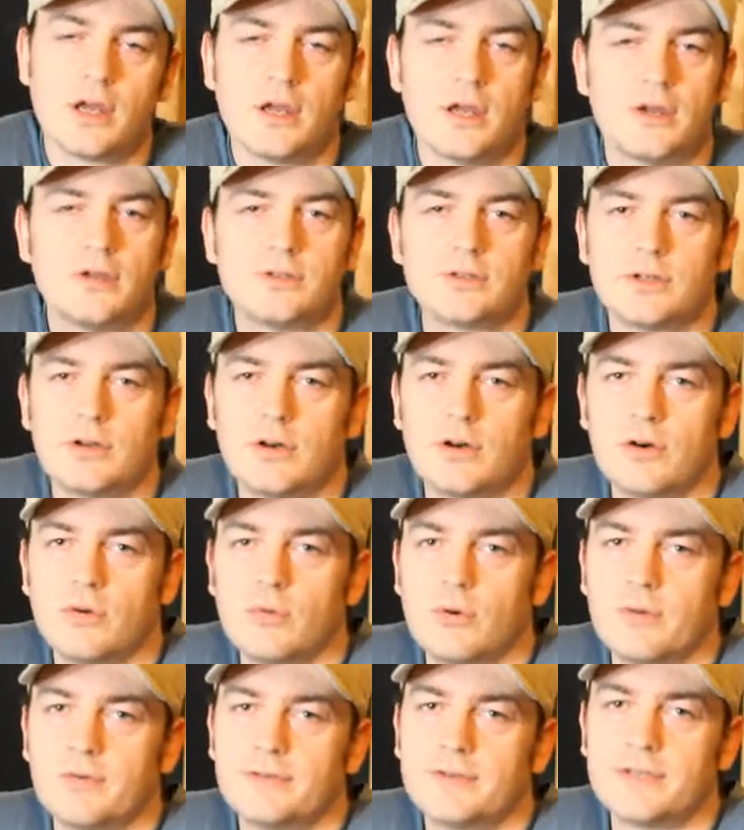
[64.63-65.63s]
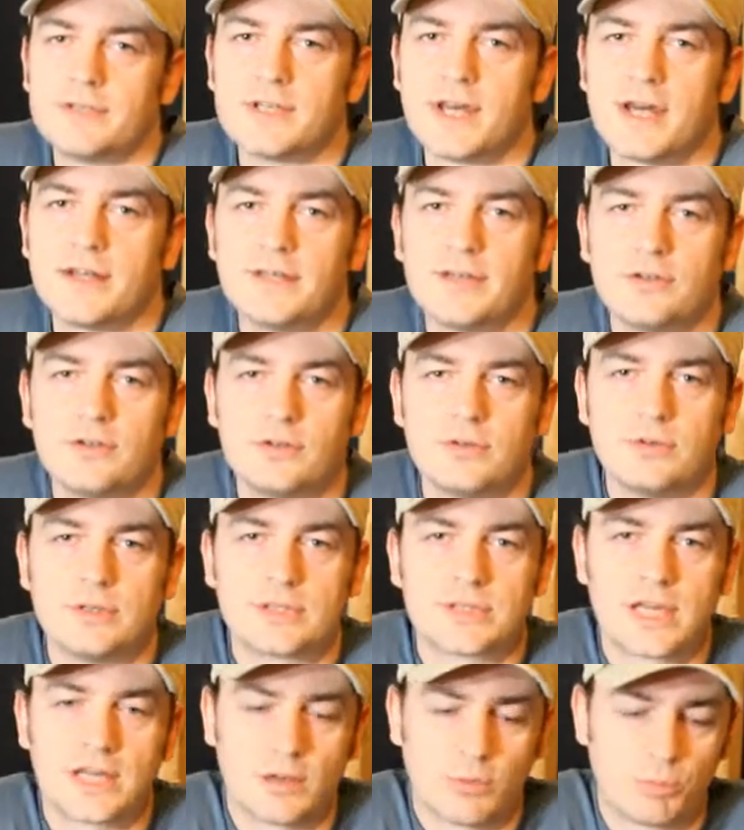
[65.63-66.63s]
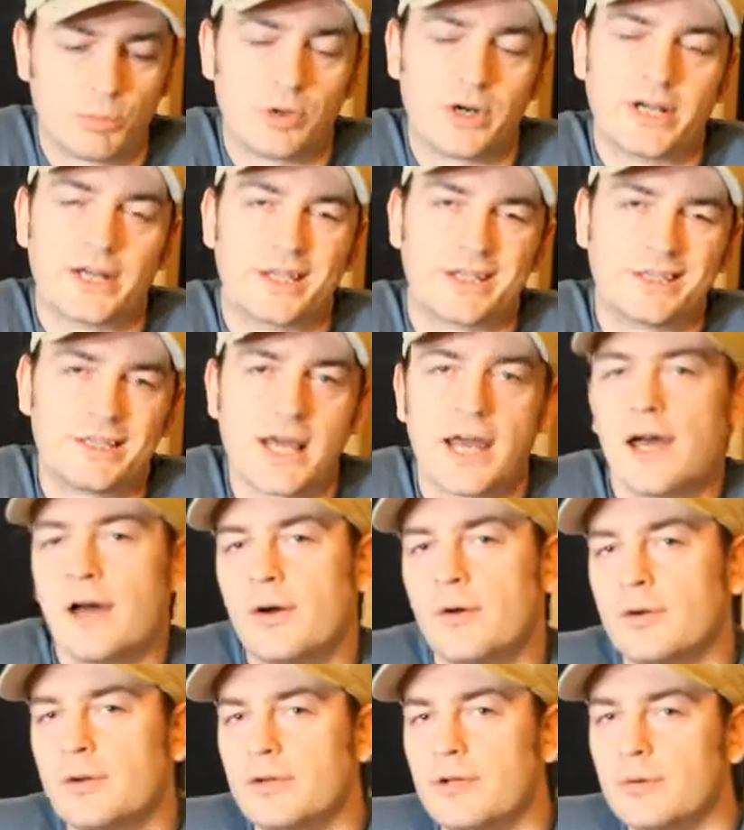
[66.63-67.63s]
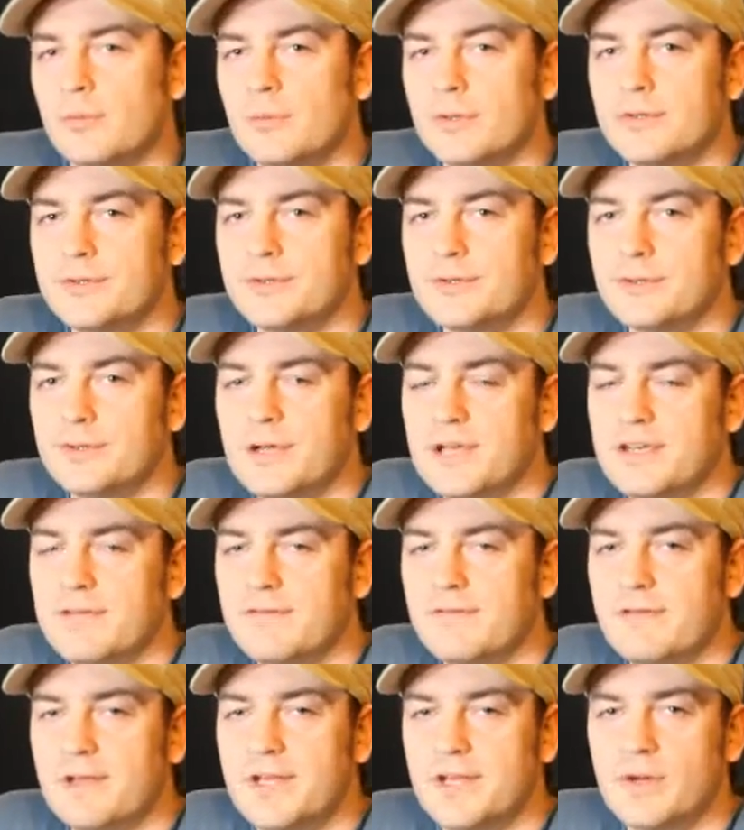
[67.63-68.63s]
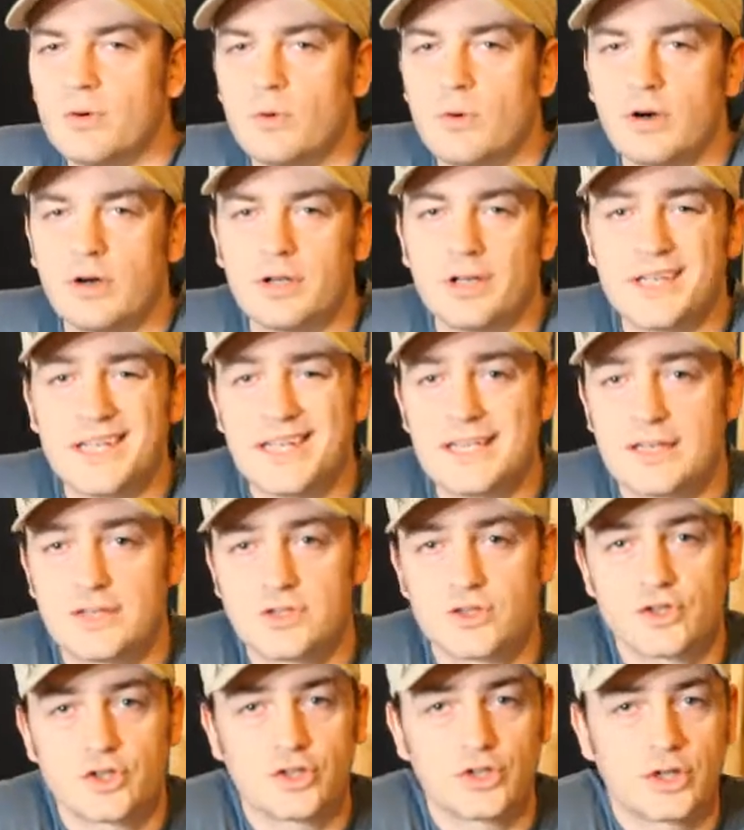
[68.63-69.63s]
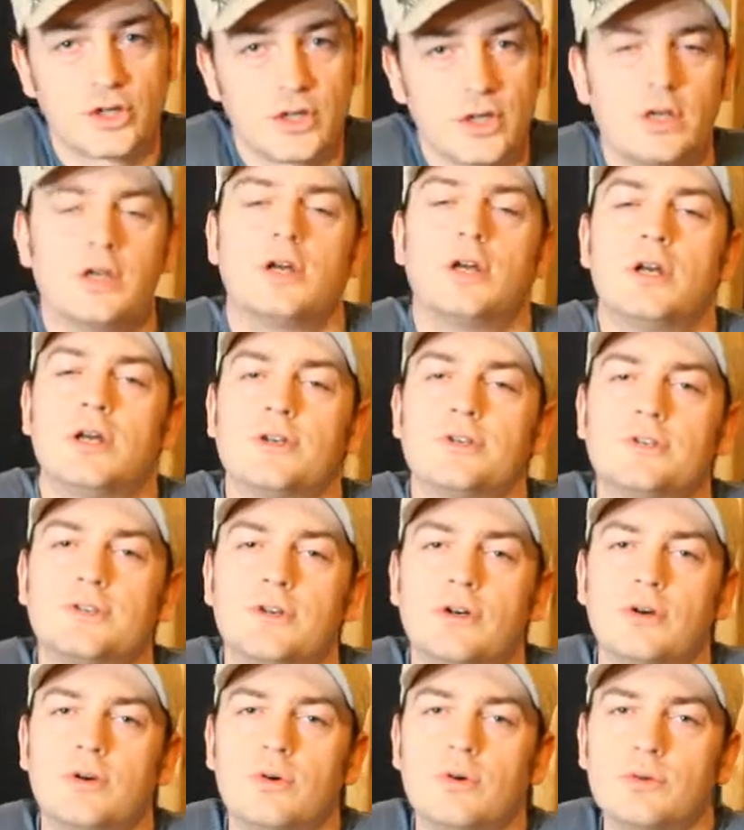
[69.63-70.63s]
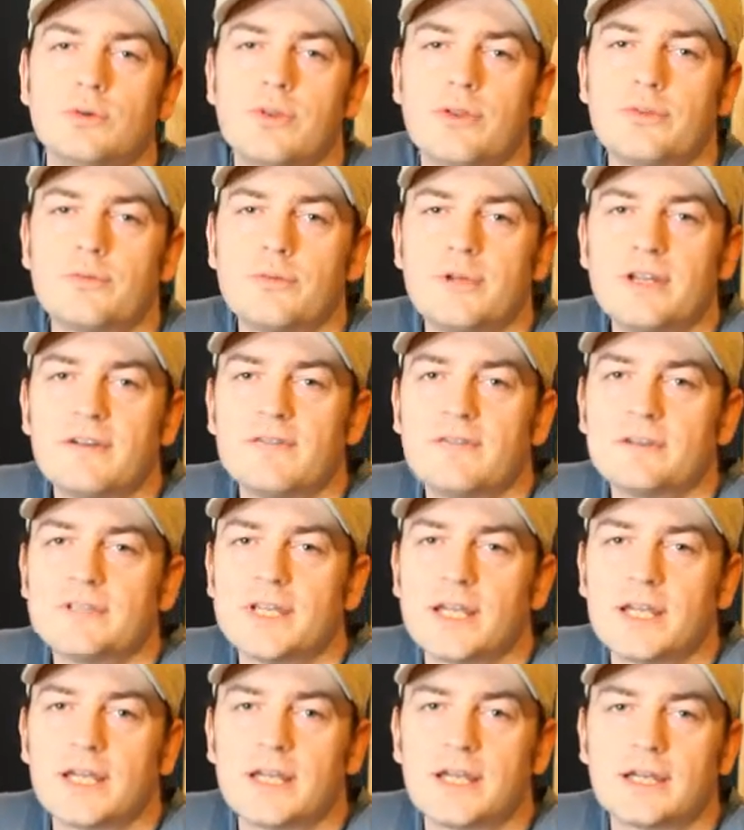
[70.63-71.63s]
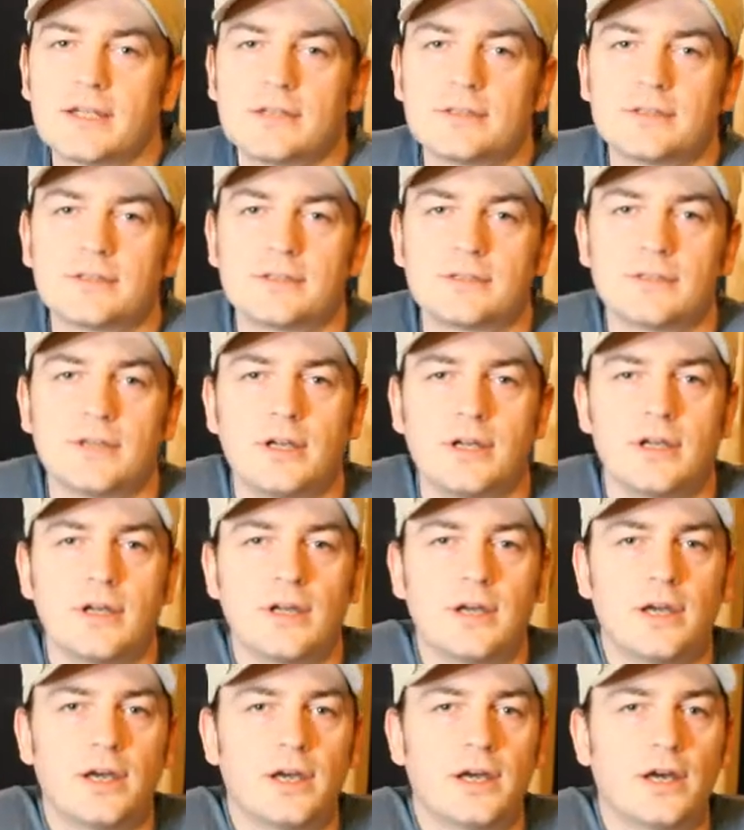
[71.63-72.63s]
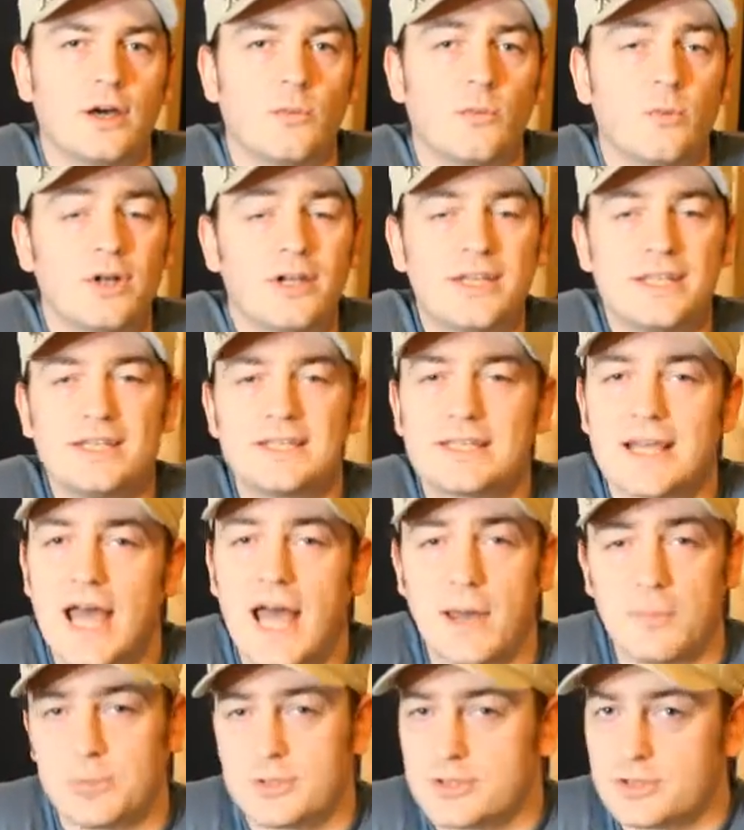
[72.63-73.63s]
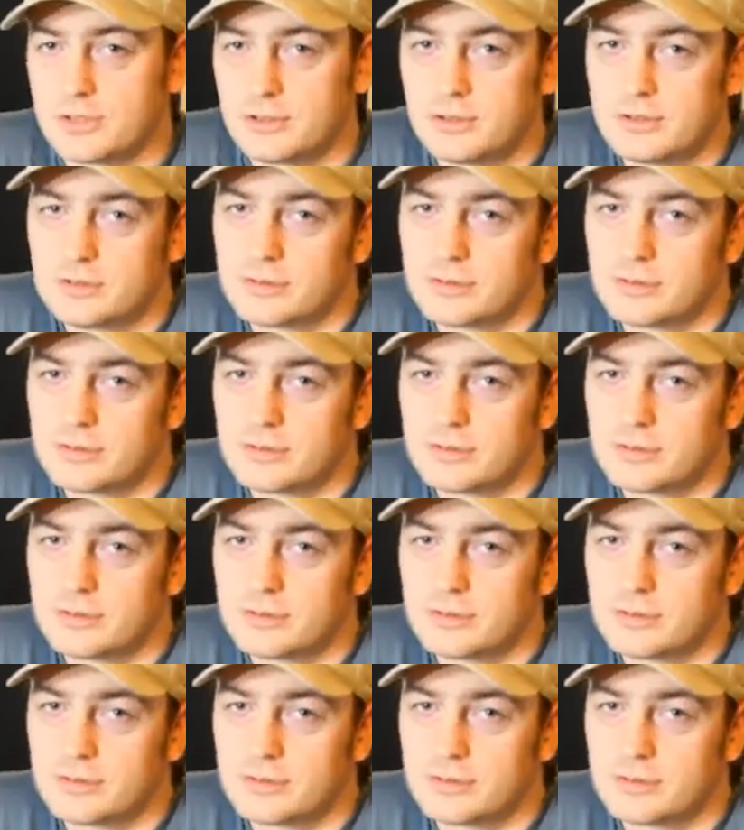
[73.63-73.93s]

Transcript: So what we've decided to do is kind of break it down, and we'll do a video on each. So the three different settings, one is aperture,